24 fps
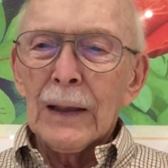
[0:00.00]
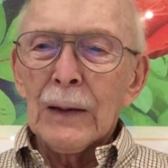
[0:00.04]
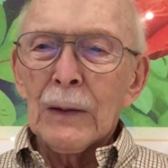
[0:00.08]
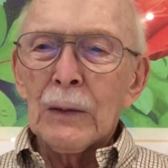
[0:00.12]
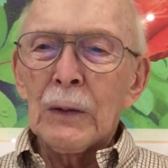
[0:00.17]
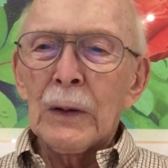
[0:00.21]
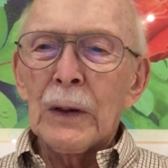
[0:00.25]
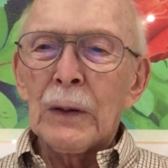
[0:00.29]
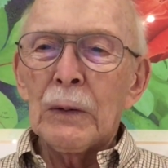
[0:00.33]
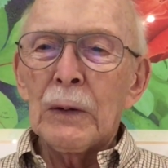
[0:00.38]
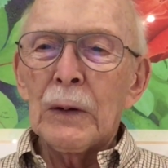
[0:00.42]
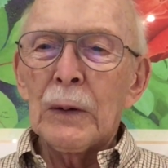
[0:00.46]

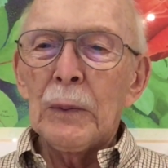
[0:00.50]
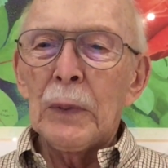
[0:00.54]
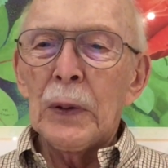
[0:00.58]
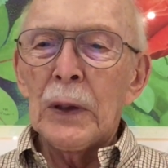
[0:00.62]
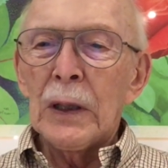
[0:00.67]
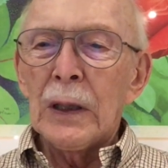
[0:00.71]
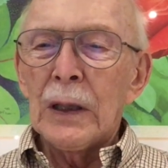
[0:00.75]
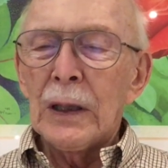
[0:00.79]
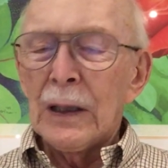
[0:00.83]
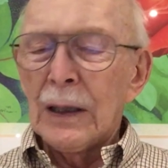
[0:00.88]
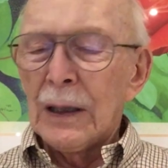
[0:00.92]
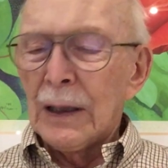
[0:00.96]
We would
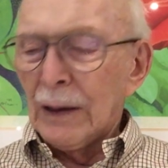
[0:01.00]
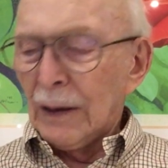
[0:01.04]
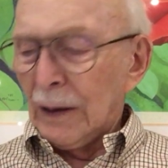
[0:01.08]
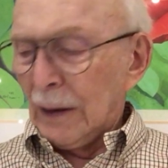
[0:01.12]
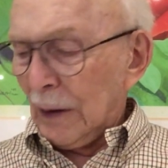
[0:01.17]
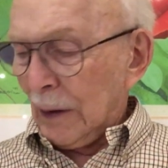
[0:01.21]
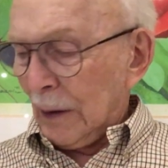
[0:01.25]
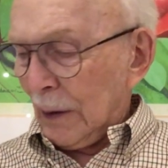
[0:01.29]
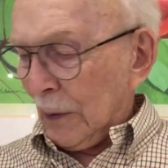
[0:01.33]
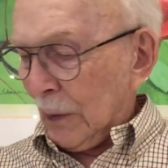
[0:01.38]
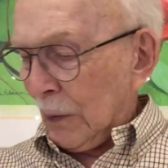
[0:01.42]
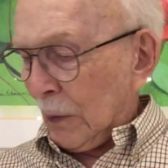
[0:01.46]
be
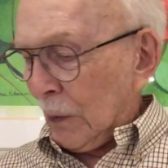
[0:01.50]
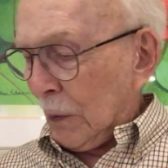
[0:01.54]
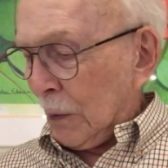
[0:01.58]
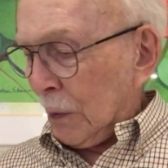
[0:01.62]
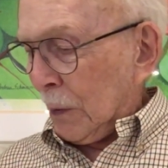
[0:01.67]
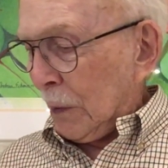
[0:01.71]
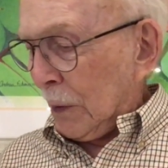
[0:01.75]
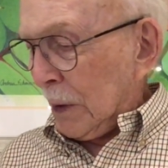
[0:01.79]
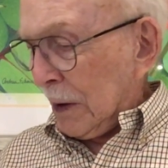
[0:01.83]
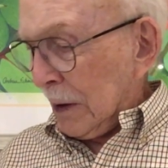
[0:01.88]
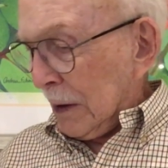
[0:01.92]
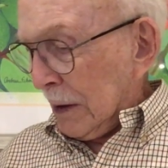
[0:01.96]

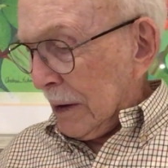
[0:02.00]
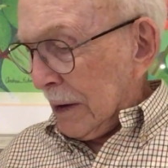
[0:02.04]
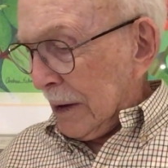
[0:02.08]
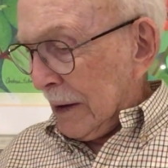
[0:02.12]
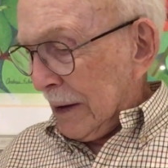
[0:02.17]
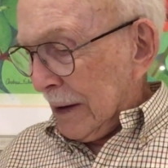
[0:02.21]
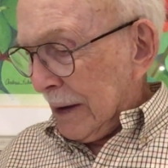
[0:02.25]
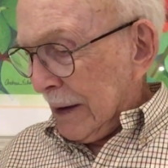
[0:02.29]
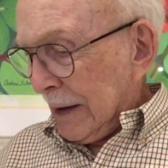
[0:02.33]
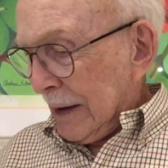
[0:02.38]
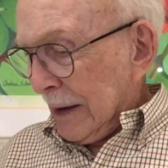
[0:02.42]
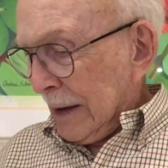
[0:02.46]
really
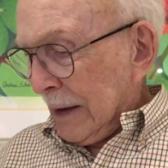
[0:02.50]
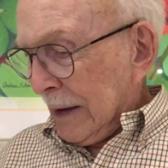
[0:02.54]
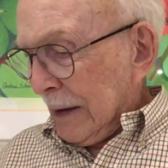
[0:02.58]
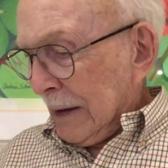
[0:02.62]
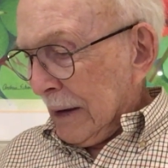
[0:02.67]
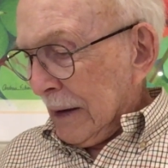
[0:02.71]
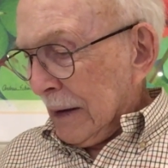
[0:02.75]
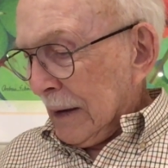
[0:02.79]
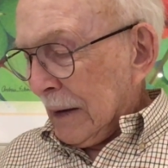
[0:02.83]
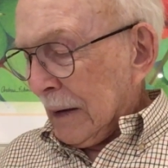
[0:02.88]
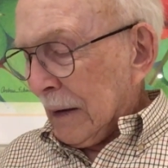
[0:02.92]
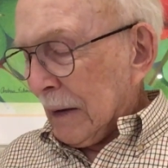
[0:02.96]

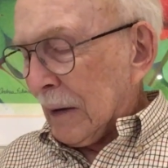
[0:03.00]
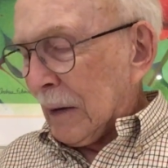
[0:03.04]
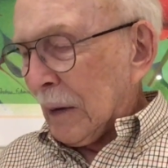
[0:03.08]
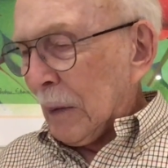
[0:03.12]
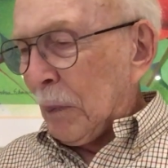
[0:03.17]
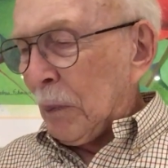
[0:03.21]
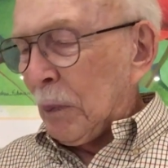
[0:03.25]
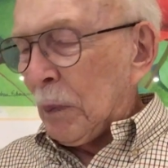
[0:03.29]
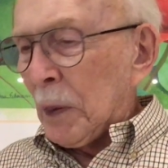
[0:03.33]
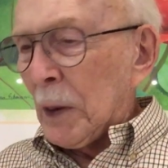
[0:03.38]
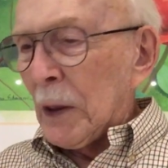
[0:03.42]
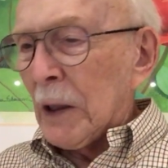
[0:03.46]
at the
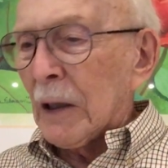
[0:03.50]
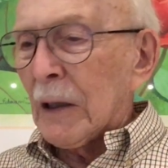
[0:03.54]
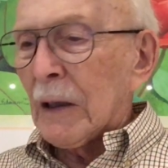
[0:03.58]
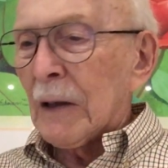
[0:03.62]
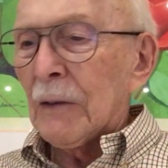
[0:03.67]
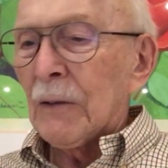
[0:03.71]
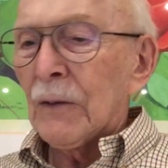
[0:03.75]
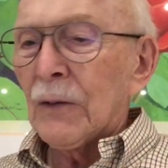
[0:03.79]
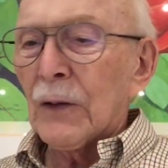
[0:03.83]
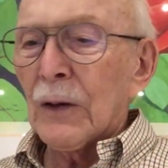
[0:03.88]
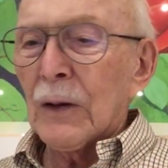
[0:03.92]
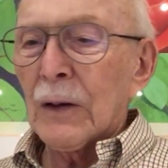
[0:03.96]
peak
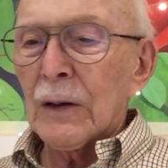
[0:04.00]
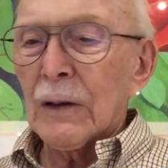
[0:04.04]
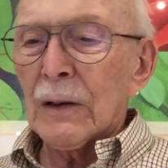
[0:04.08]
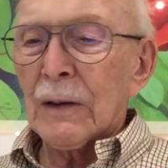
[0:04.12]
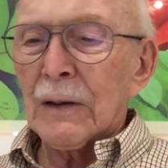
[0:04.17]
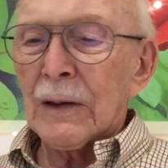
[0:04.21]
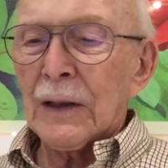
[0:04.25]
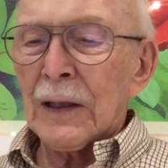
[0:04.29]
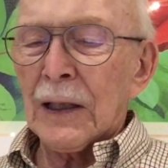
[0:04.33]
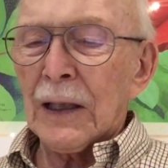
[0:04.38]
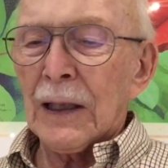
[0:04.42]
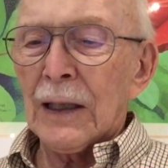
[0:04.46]
of our
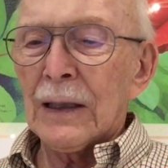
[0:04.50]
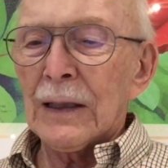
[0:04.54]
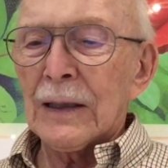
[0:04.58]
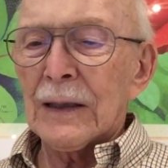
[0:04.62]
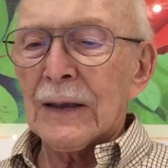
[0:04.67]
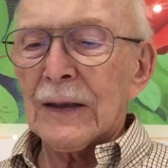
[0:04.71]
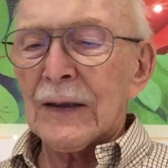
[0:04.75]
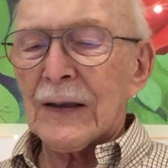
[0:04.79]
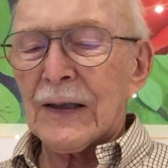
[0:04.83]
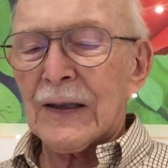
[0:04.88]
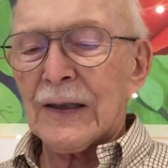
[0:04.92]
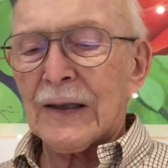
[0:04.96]

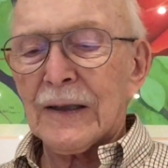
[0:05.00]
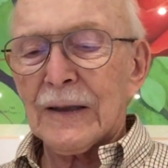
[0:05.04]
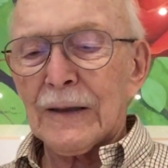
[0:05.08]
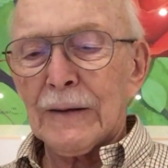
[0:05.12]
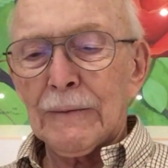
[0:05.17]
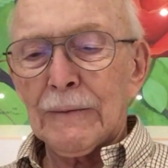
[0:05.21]
talents.